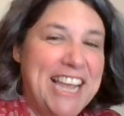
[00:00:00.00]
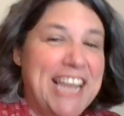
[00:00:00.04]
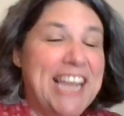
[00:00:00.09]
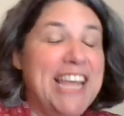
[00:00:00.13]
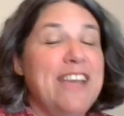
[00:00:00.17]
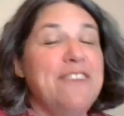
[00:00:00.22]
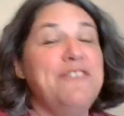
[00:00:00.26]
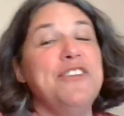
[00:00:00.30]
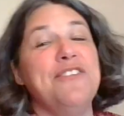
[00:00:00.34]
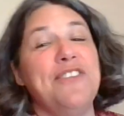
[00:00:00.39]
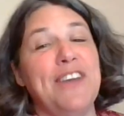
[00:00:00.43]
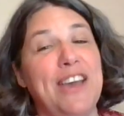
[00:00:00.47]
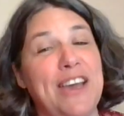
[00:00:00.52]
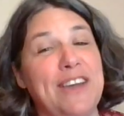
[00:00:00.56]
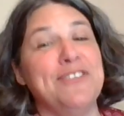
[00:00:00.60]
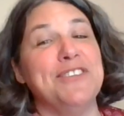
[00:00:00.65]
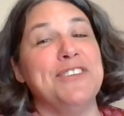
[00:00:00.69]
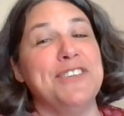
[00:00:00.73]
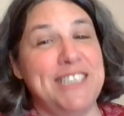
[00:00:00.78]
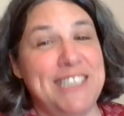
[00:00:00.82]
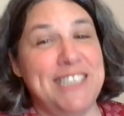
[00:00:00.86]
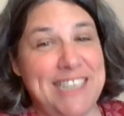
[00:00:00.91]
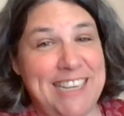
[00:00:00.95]
If you've
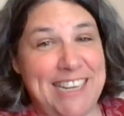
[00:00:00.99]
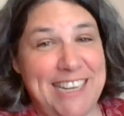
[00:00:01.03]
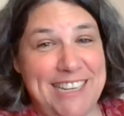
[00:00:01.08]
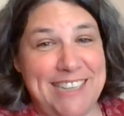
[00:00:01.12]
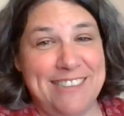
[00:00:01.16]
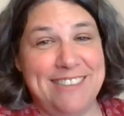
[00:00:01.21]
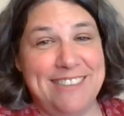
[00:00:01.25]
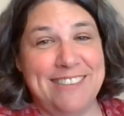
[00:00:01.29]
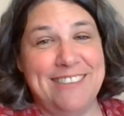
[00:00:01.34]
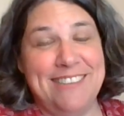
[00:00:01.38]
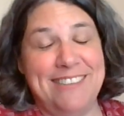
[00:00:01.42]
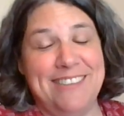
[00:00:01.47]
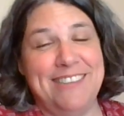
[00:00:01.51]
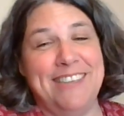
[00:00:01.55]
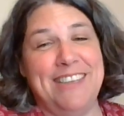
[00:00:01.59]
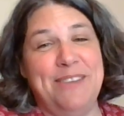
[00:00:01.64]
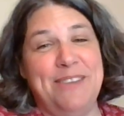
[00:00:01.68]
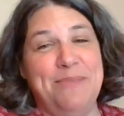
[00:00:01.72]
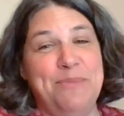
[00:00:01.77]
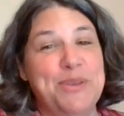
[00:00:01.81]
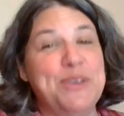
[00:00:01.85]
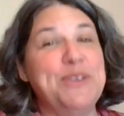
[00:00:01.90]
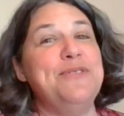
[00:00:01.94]
ever seen
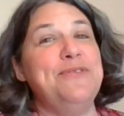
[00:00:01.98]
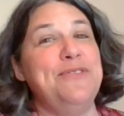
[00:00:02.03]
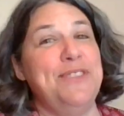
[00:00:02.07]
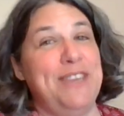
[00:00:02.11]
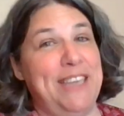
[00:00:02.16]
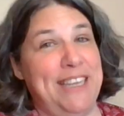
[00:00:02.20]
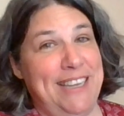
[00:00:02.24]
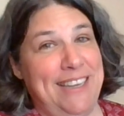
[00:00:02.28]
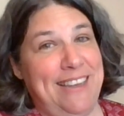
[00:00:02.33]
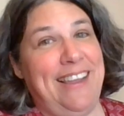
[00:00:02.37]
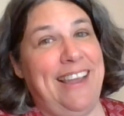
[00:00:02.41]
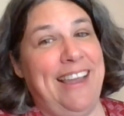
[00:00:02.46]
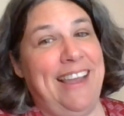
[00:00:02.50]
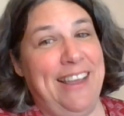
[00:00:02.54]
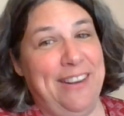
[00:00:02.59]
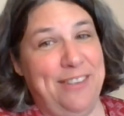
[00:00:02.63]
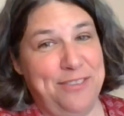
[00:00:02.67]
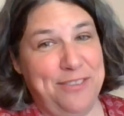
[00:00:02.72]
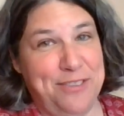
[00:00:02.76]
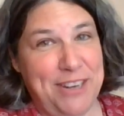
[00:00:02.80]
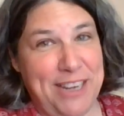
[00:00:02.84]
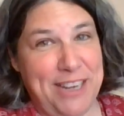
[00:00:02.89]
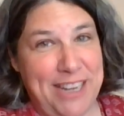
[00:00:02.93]
the movie Anne
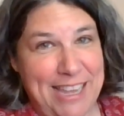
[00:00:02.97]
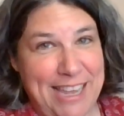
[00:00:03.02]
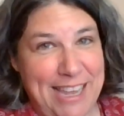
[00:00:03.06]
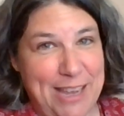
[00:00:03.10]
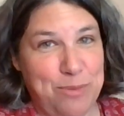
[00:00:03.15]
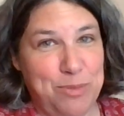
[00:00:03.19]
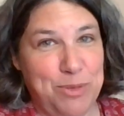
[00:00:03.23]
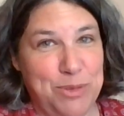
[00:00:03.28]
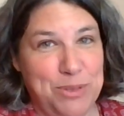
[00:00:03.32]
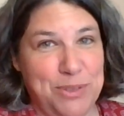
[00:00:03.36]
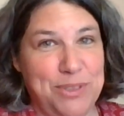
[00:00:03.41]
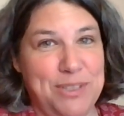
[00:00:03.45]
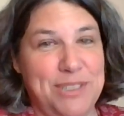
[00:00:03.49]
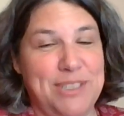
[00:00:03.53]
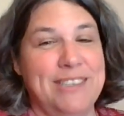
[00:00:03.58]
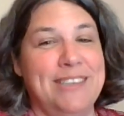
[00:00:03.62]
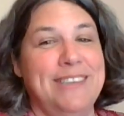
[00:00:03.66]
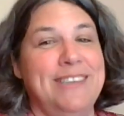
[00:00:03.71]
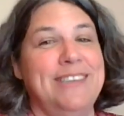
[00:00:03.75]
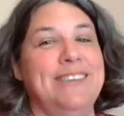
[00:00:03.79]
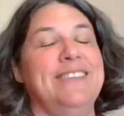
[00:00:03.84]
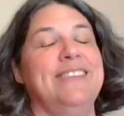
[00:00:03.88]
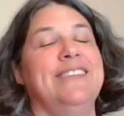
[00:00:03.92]
of Green Gables,
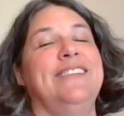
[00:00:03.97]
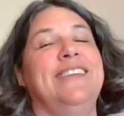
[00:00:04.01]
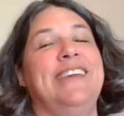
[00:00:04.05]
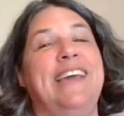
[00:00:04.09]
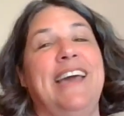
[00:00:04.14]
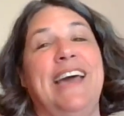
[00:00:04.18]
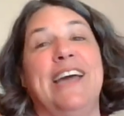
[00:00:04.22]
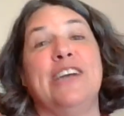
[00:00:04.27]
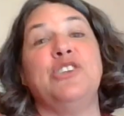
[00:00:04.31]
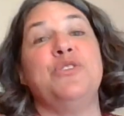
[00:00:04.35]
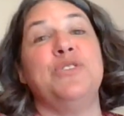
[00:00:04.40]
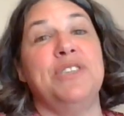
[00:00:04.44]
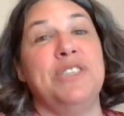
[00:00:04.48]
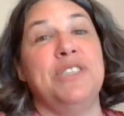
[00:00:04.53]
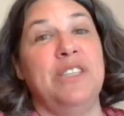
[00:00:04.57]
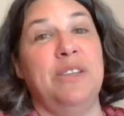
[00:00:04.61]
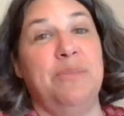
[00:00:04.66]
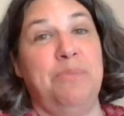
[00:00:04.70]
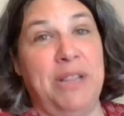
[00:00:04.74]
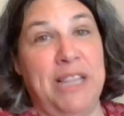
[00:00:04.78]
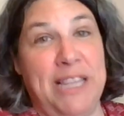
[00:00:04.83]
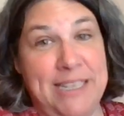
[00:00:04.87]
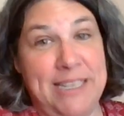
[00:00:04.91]
the actress
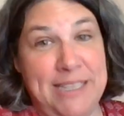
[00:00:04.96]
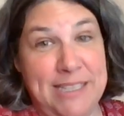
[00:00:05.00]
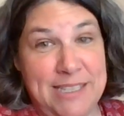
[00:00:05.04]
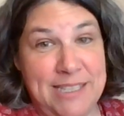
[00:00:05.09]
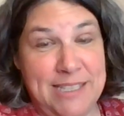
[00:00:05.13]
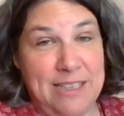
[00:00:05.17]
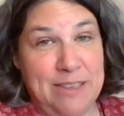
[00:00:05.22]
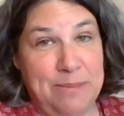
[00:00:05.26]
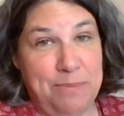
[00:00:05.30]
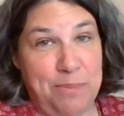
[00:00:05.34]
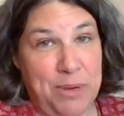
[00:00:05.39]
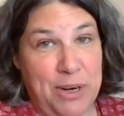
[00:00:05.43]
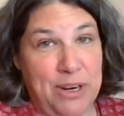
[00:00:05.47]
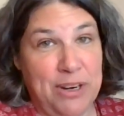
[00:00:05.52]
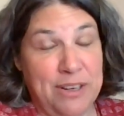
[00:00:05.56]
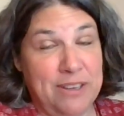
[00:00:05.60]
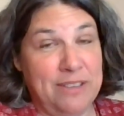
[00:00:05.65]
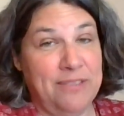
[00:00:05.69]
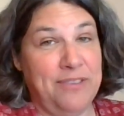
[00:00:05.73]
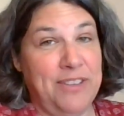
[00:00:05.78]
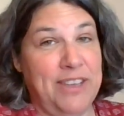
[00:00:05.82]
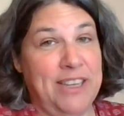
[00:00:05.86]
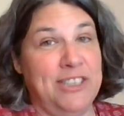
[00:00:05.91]
that plays the part
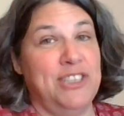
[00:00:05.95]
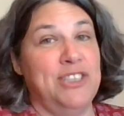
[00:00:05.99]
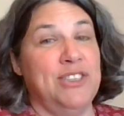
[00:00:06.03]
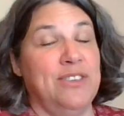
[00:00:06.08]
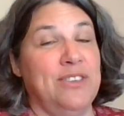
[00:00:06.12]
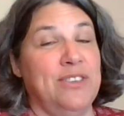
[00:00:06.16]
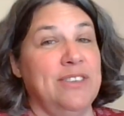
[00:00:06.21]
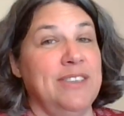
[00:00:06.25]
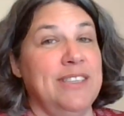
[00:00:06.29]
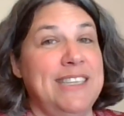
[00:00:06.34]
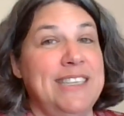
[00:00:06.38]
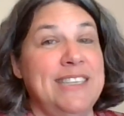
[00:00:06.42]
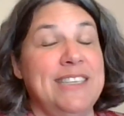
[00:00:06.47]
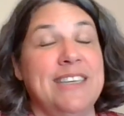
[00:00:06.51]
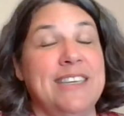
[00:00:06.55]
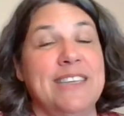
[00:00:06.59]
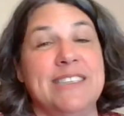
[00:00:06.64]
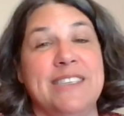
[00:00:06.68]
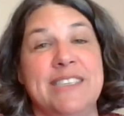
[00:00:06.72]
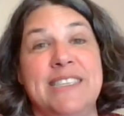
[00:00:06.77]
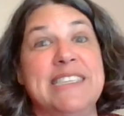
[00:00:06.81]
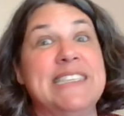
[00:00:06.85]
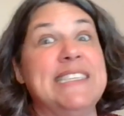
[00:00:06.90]
of Anne Shirley
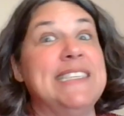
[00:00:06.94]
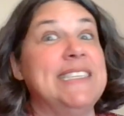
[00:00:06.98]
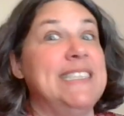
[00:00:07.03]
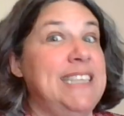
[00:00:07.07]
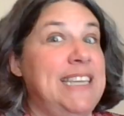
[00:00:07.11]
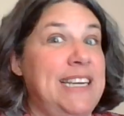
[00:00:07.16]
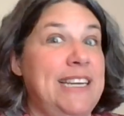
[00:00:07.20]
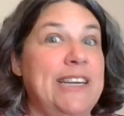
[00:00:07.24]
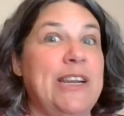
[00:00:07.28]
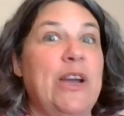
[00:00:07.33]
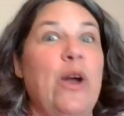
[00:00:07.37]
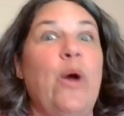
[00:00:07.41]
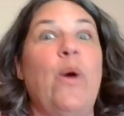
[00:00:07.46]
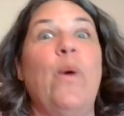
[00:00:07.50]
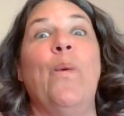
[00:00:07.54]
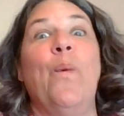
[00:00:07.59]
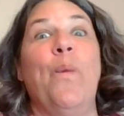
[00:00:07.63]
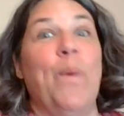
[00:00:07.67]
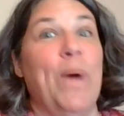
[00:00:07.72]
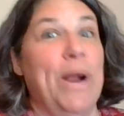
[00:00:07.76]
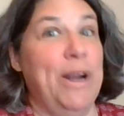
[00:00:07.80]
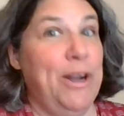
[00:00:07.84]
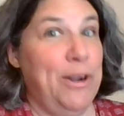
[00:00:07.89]
does this scene
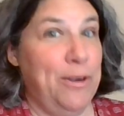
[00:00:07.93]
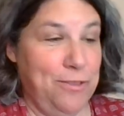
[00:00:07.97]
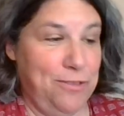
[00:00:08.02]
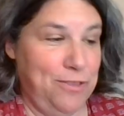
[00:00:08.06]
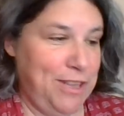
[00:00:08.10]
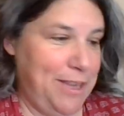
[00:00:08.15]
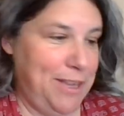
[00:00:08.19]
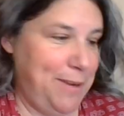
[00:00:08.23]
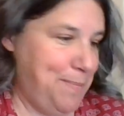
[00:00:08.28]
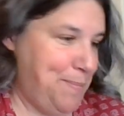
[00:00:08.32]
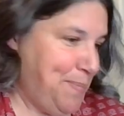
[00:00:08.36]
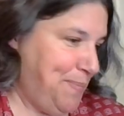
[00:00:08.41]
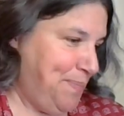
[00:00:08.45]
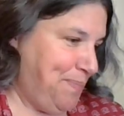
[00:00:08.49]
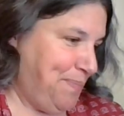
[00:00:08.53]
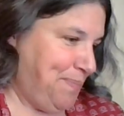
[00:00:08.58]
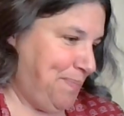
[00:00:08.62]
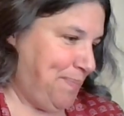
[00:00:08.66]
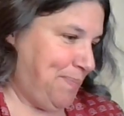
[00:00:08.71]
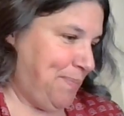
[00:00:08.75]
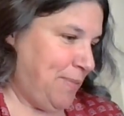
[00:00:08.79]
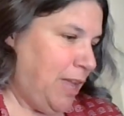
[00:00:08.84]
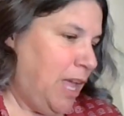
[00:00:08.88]
wonderfully.
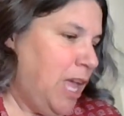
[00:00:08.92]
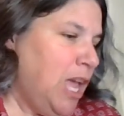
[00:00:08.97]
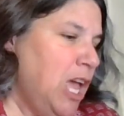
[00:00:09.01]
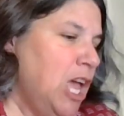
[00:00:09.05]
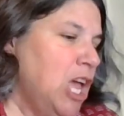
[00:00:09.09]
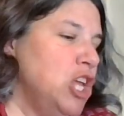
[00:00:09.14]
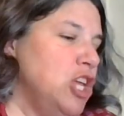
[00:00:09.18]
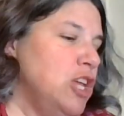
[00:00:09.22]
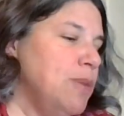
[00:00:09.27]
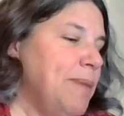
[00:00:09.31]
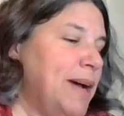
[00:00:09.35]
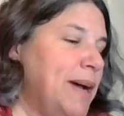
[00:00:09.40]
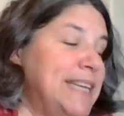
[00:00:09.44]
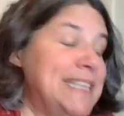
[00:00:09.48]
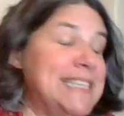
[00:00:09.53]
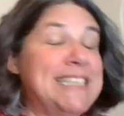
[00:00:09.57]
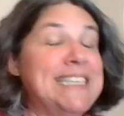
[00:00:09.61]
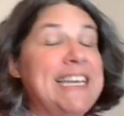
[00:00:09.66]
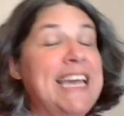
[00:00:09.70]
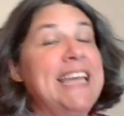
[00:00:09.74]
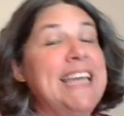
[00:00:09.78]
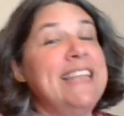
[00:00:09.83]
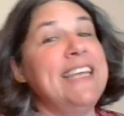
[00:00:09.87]
You might
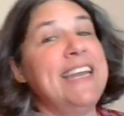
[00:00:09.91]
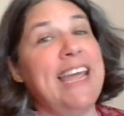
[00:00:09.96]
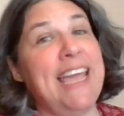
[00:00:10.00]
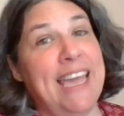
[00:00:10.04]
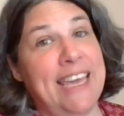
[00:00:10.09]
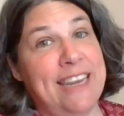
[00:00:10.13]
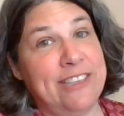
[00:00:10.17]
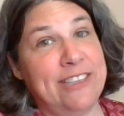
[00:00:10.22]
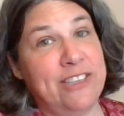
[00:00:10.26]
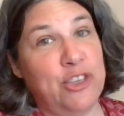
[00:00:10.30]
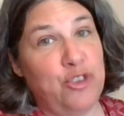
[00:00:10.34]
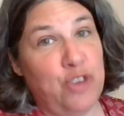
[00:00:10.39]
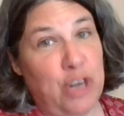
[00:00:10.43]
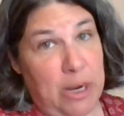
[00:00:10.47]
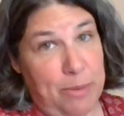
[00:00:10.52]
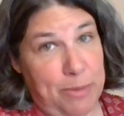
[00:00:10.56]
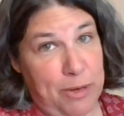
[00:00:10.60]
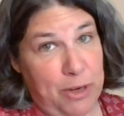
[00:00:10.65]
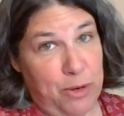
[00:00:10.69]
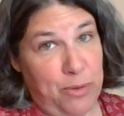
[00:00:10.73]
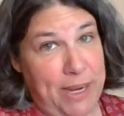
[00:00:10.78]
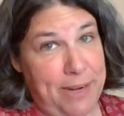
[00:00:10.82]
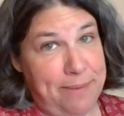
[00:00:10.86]
say that Anne is a
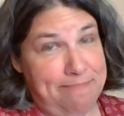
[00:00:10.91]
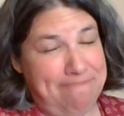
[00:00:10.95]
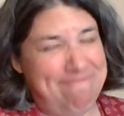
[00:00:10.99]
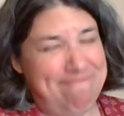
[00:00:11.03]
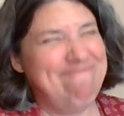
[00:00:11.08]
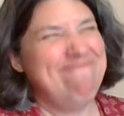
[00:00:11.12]
drama queen.